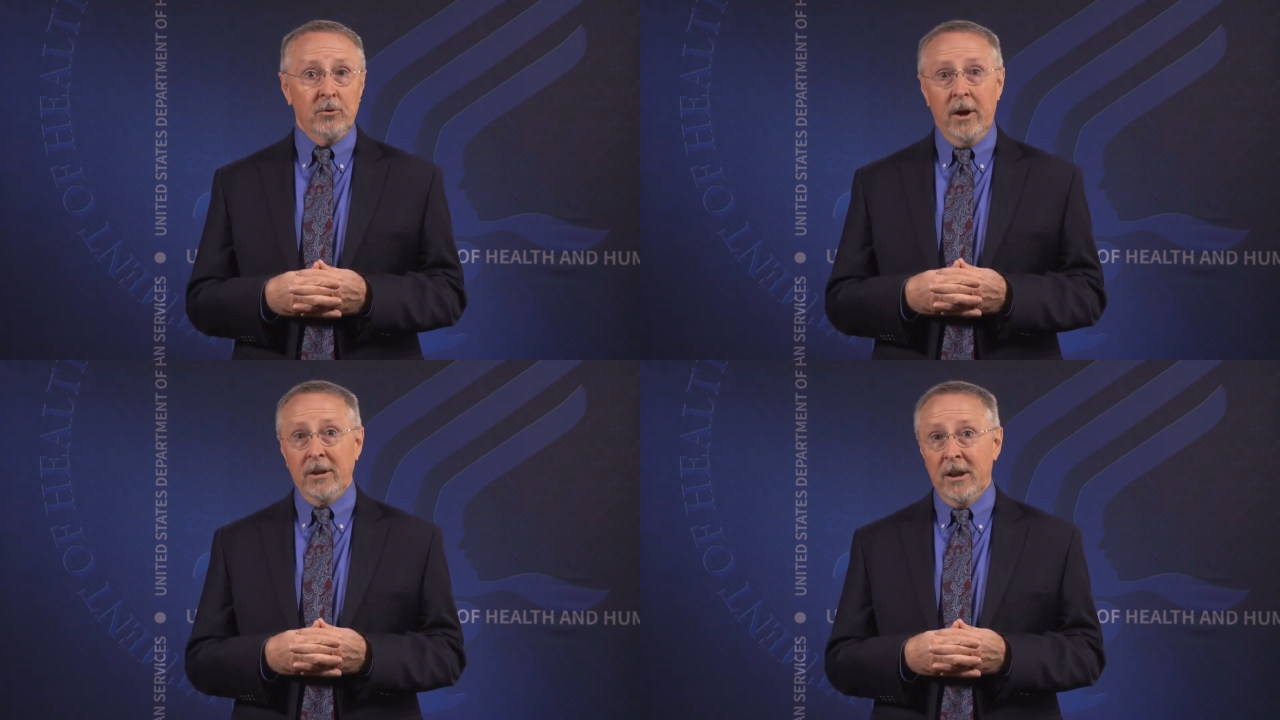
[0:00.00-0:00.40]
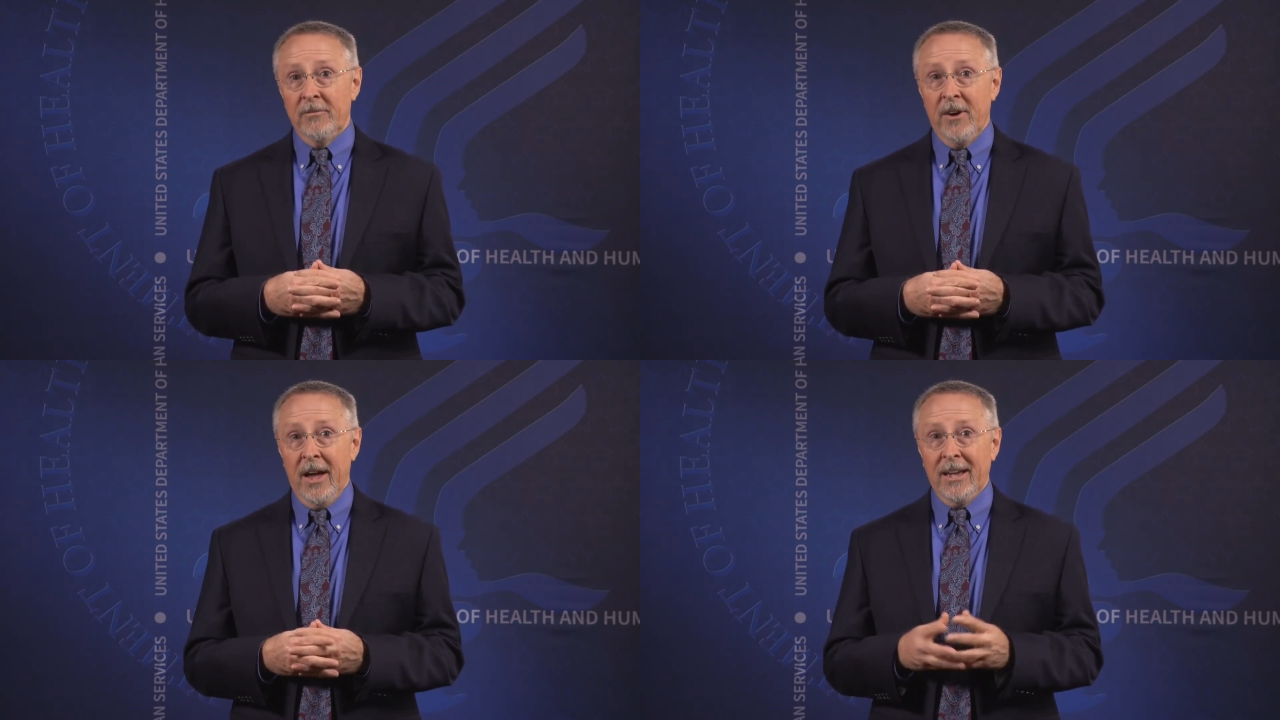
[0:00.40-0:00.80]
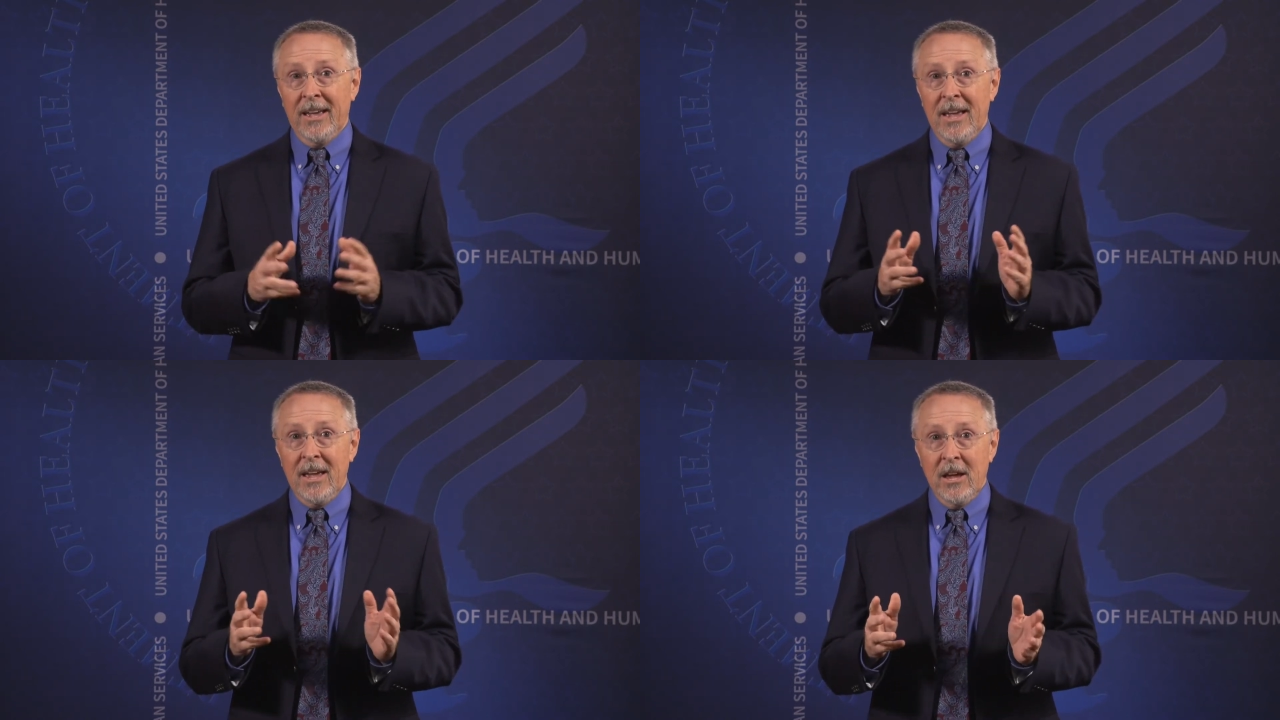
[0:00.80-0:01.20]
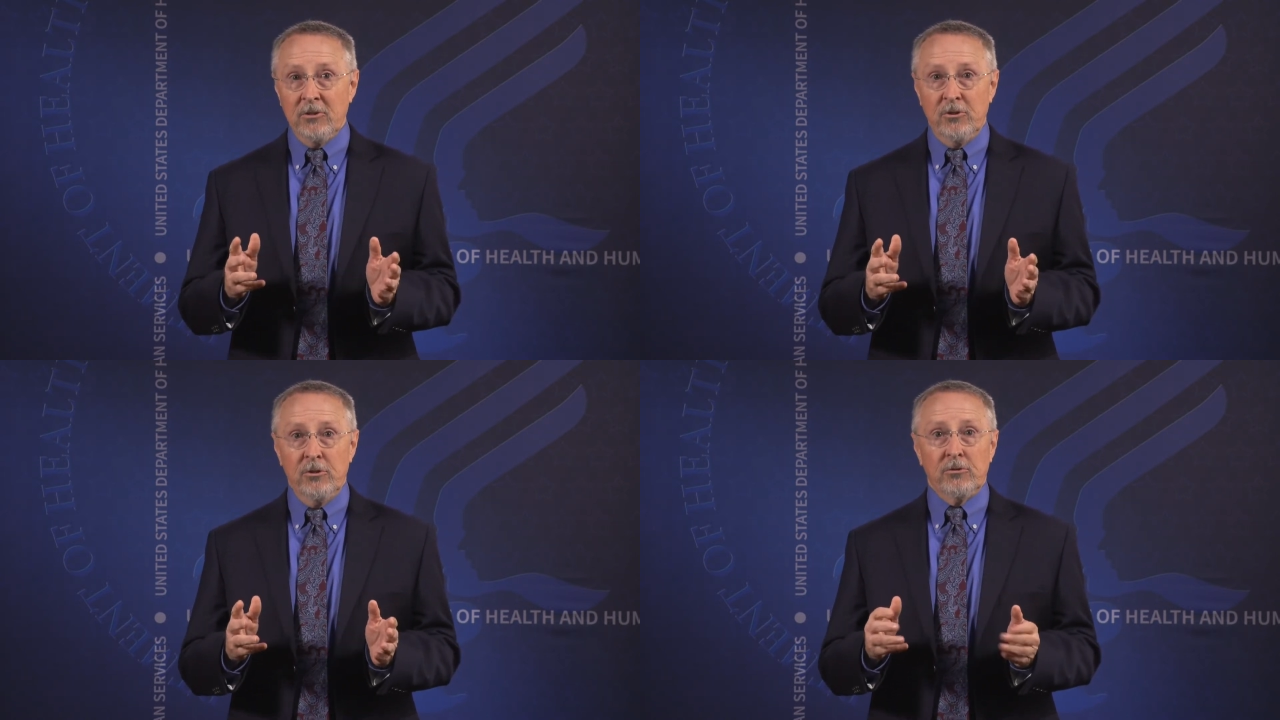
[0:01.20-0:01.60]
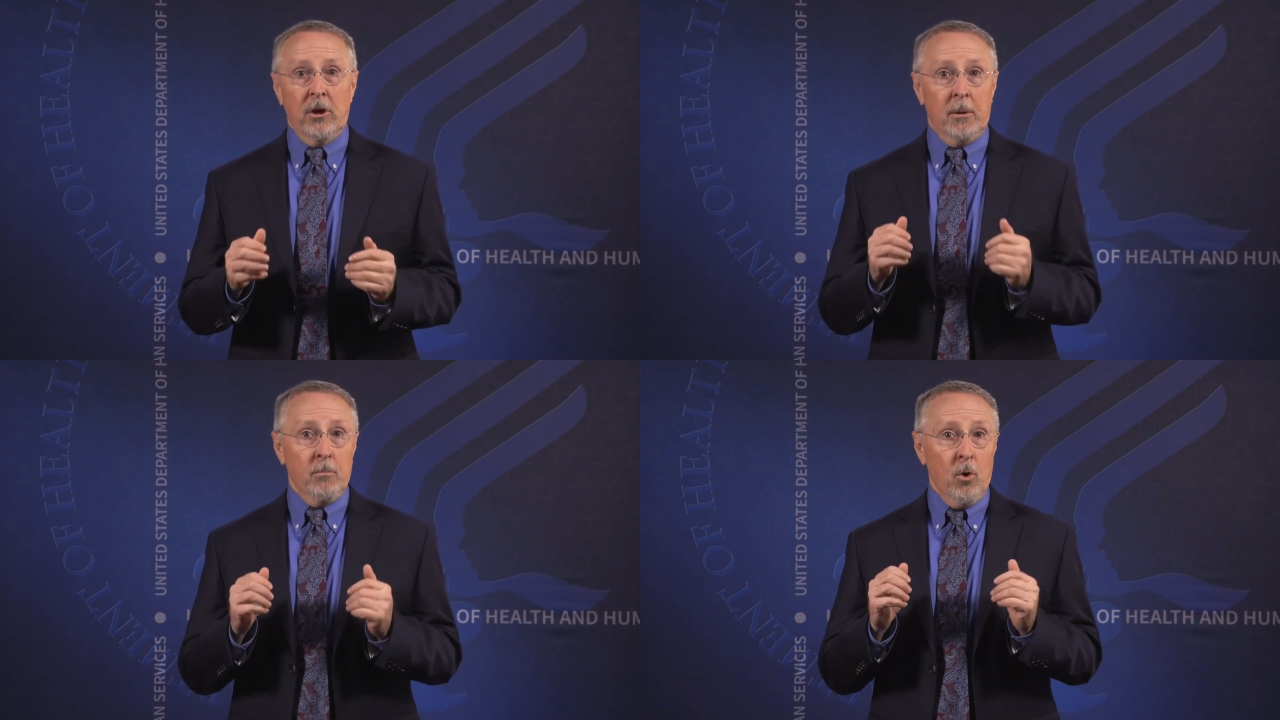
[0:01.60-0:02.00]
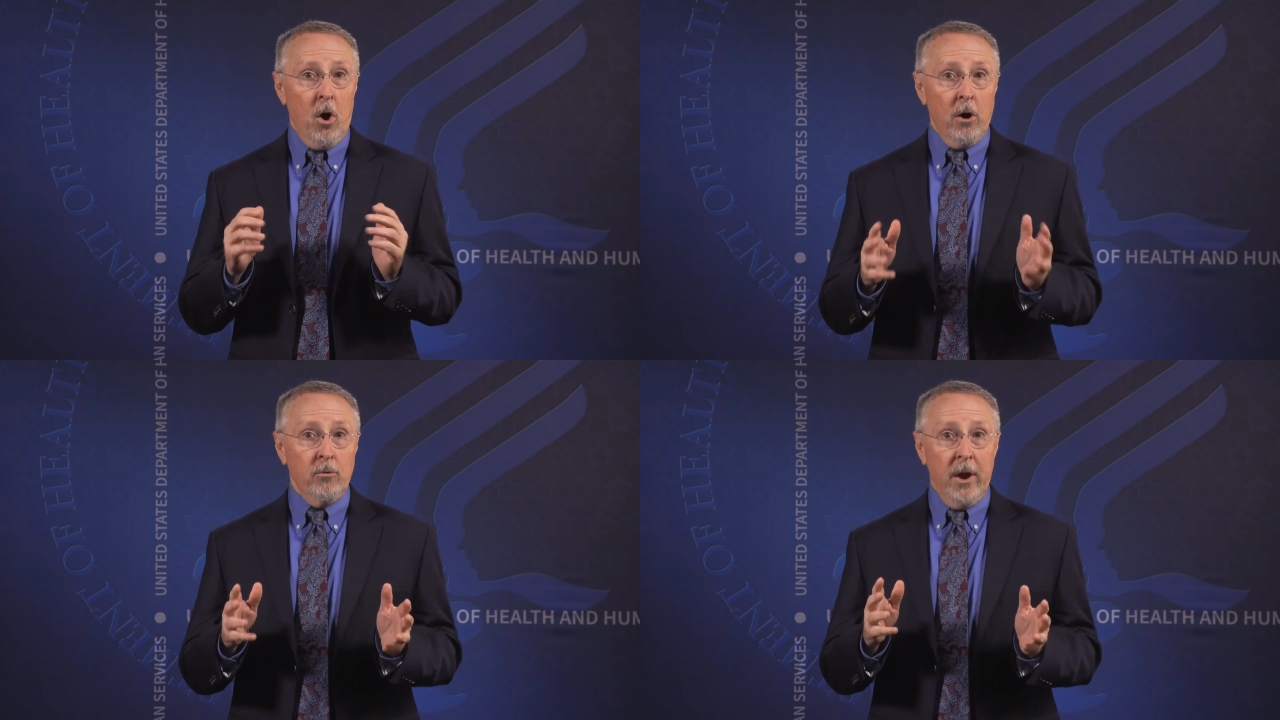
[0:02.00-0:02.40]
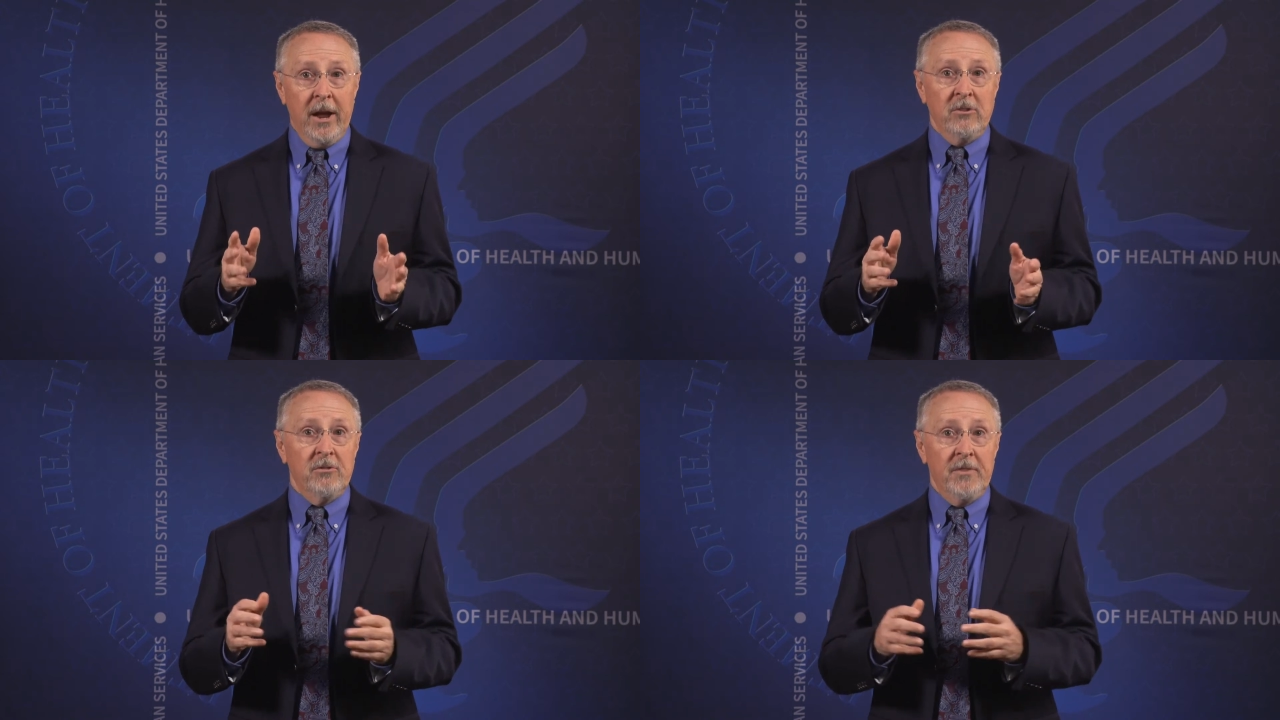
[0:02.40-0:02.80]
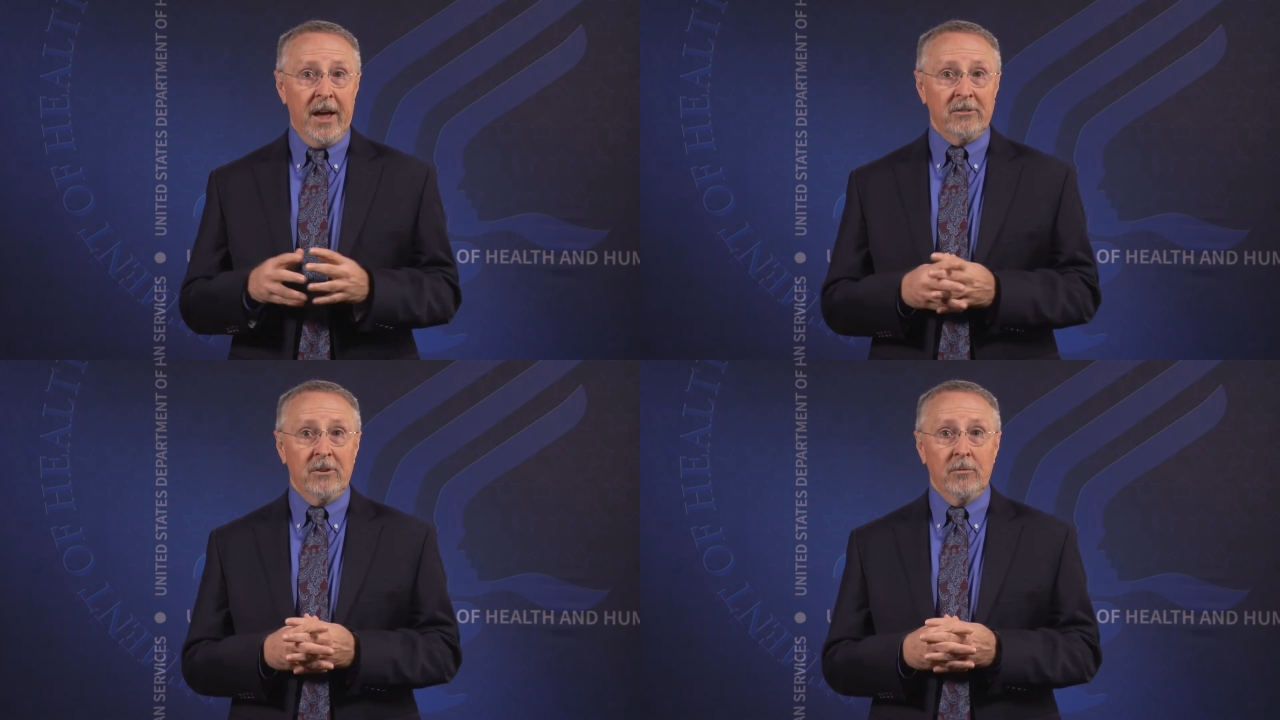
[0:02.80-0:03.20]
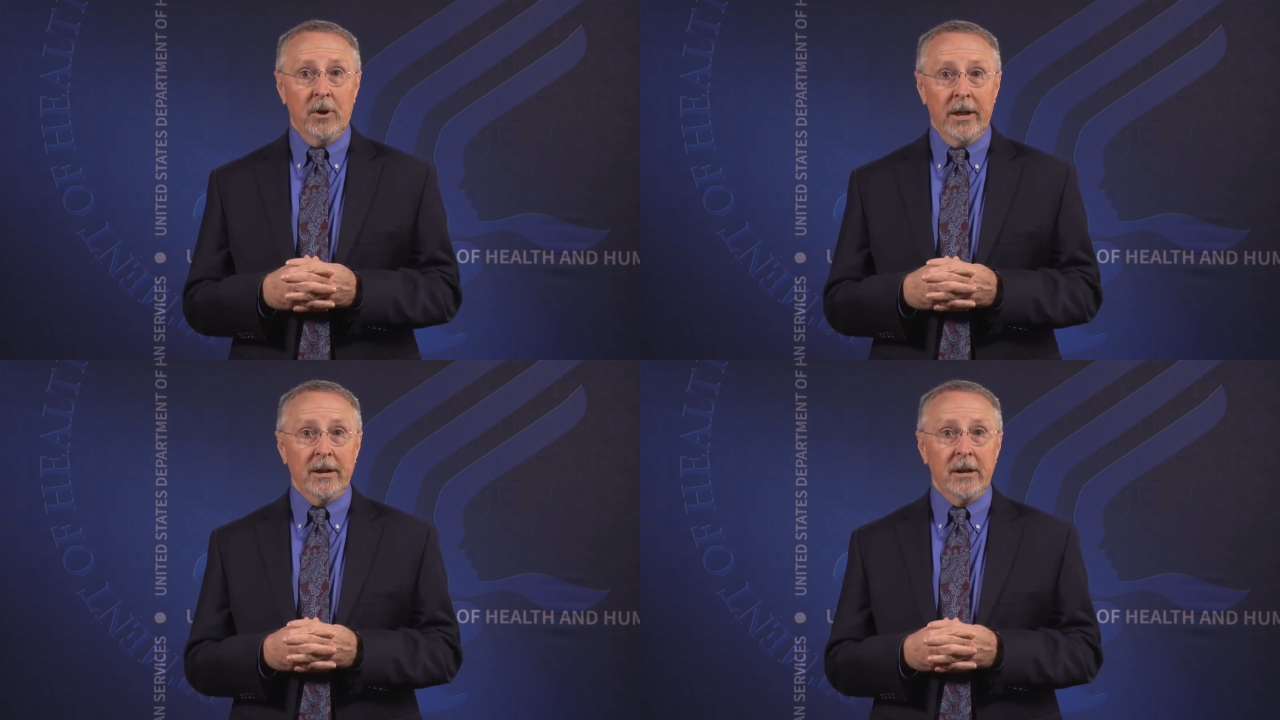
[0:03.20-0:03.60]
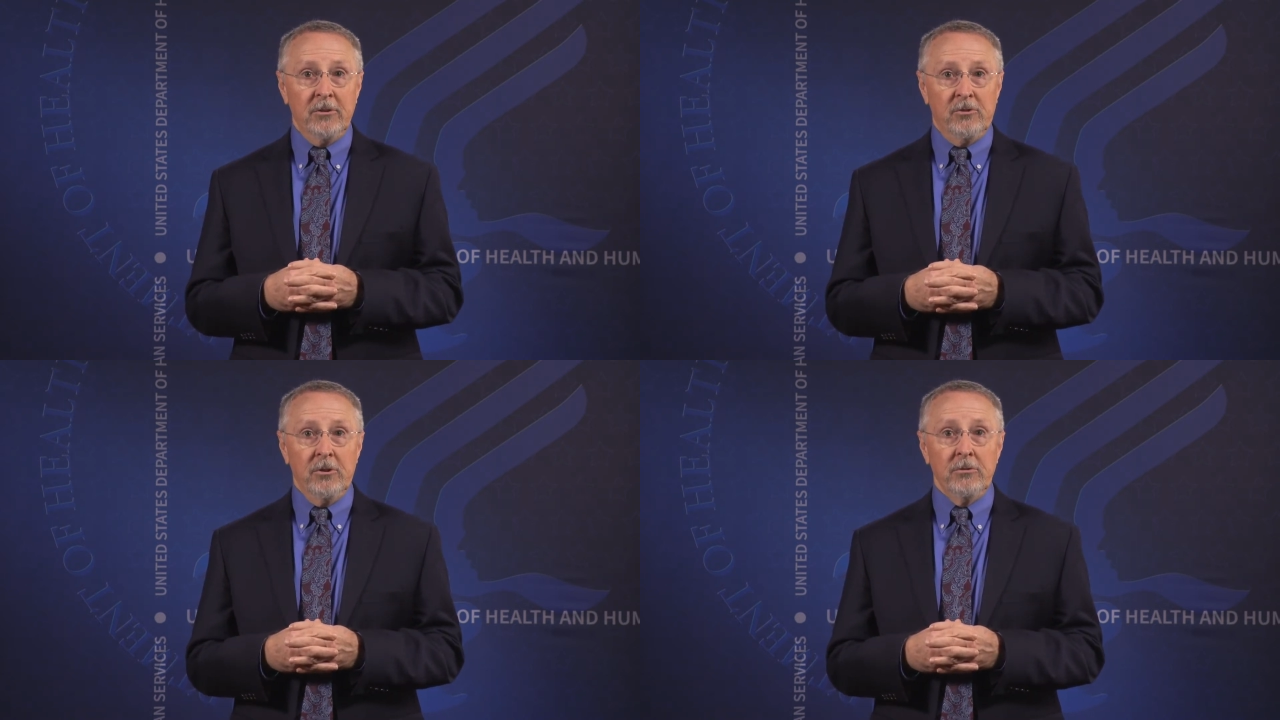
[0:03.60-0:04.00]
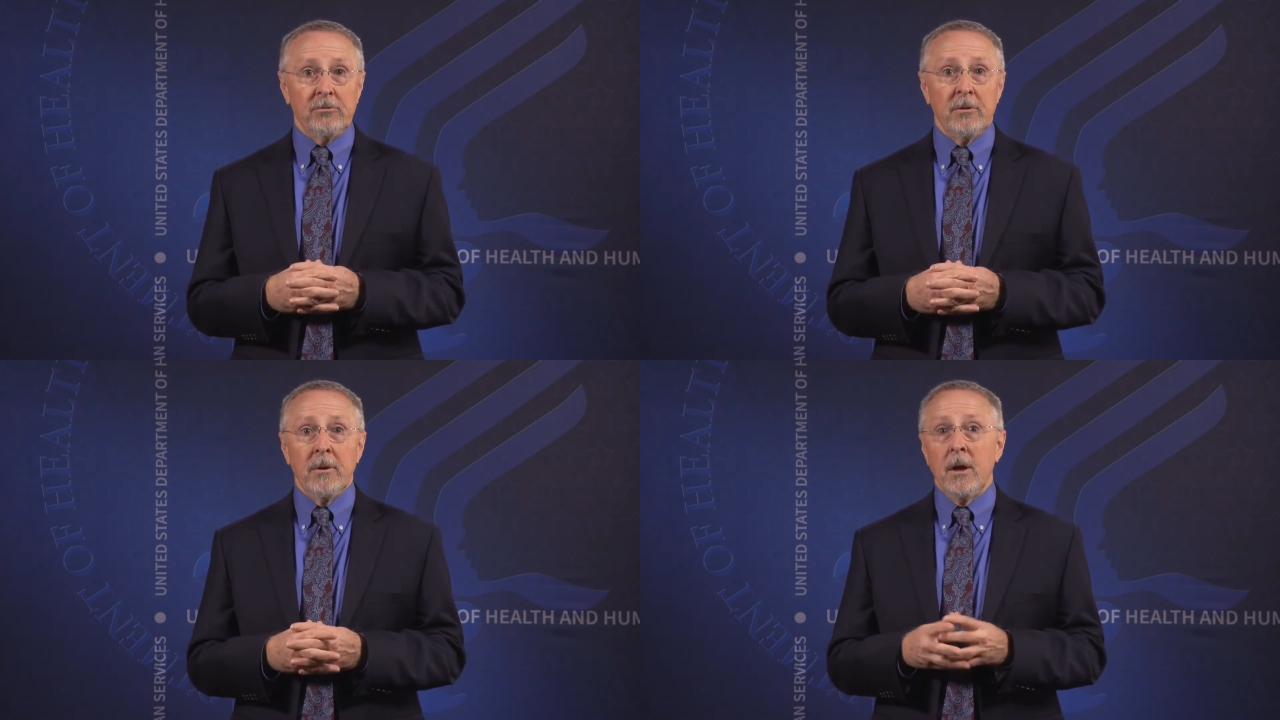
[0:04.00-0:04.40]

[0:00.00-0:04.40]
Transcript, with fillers: to identifying key issues on a broad range of vaccine related issues,